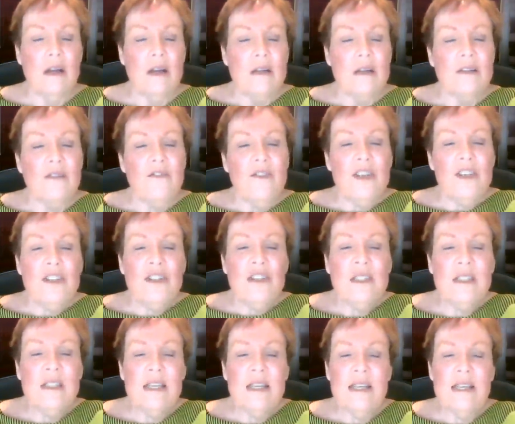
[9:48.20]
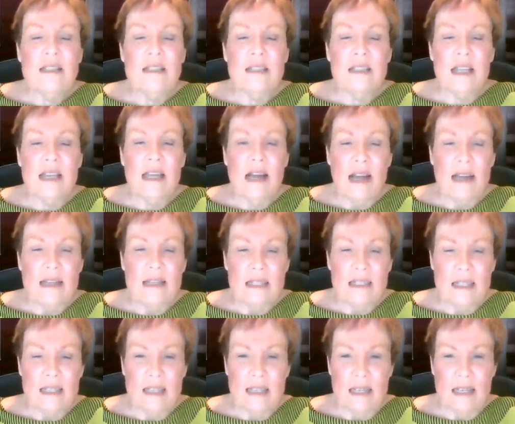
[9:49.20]
Sufficiency is the
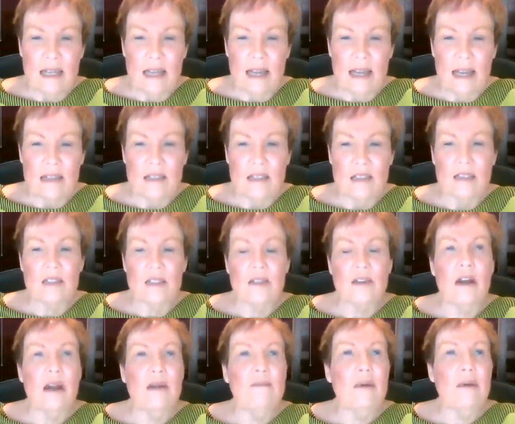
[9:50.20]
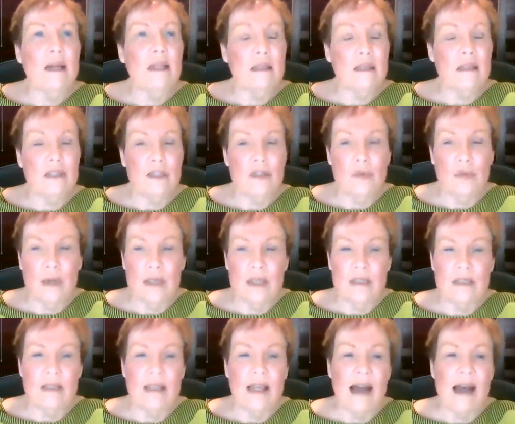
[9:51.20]
idea, as described by Lynn
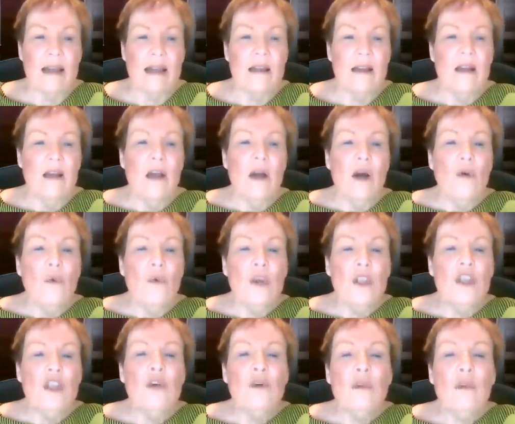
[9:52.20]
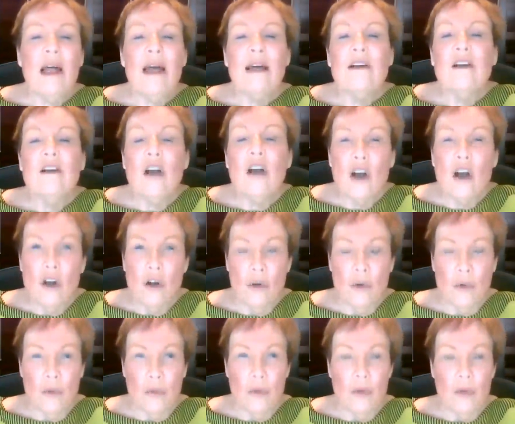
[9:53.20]
Twist, that when you let
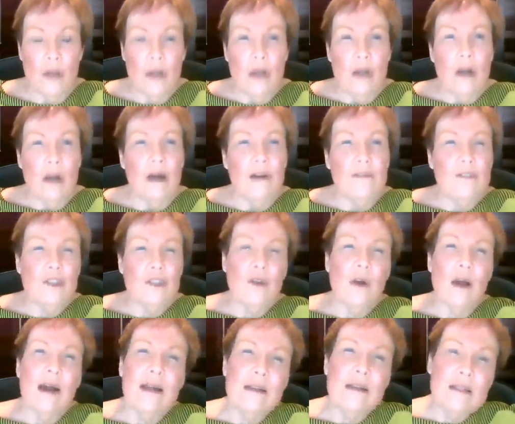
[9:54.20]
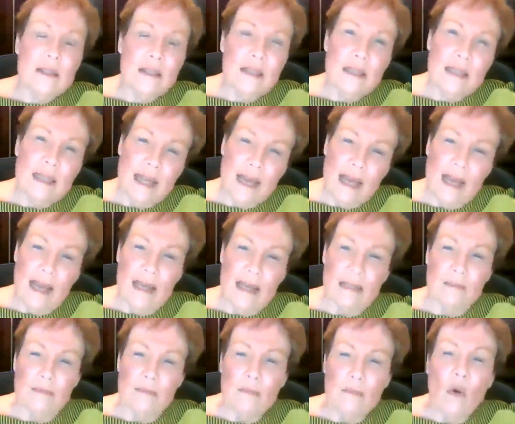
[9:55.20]
go of trying to get
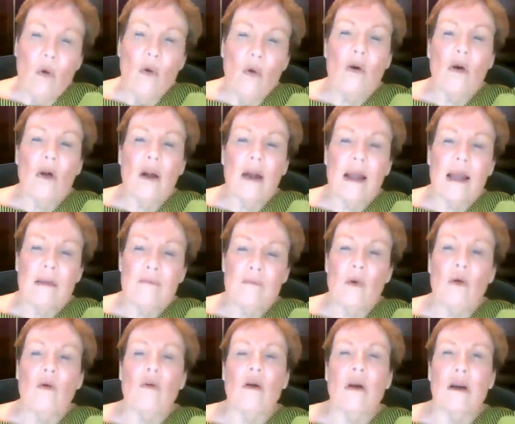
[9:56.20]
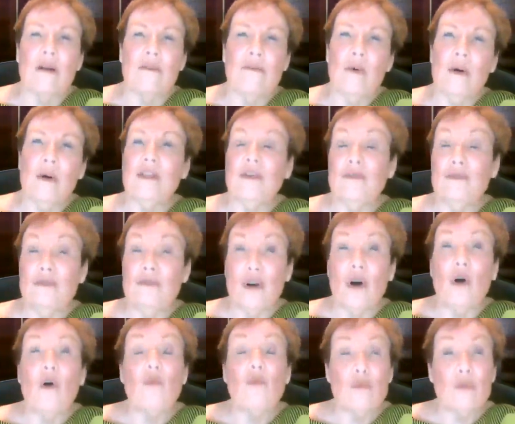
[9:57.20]
more and more of what you
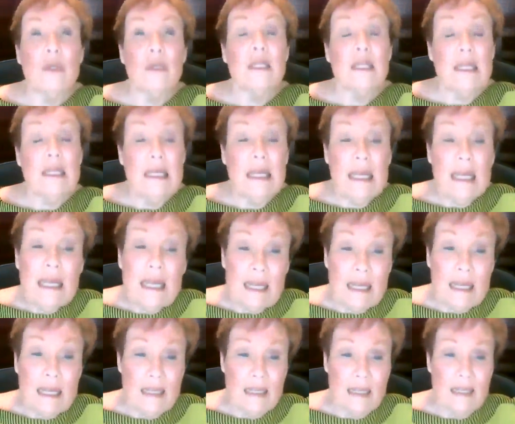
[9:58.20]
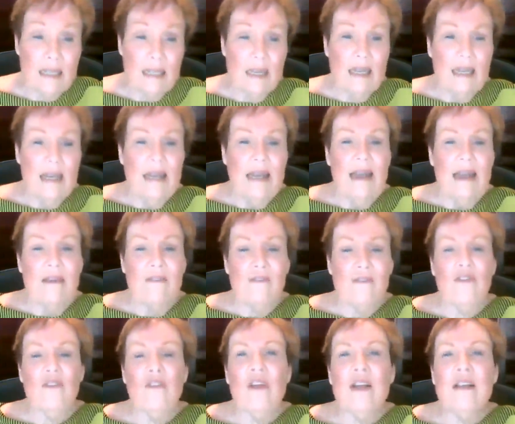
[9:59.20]
don't really need, It
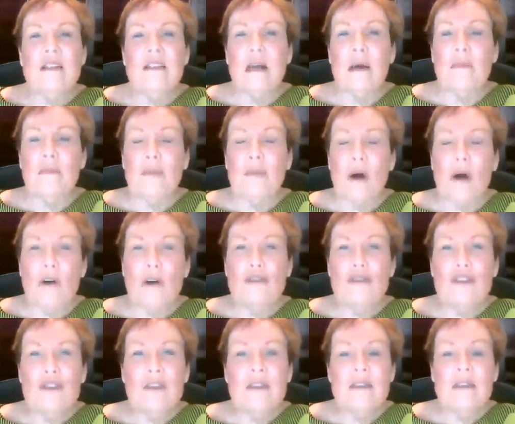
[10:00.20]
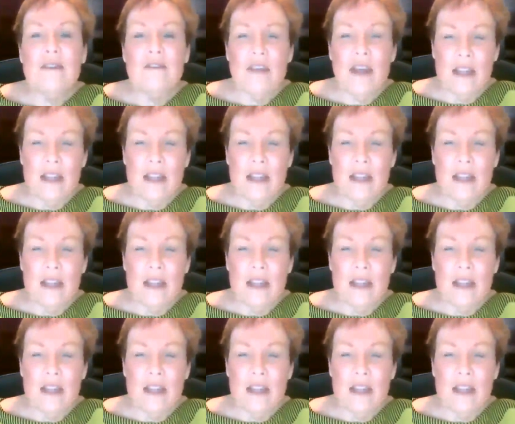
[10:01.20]
frees up oceans of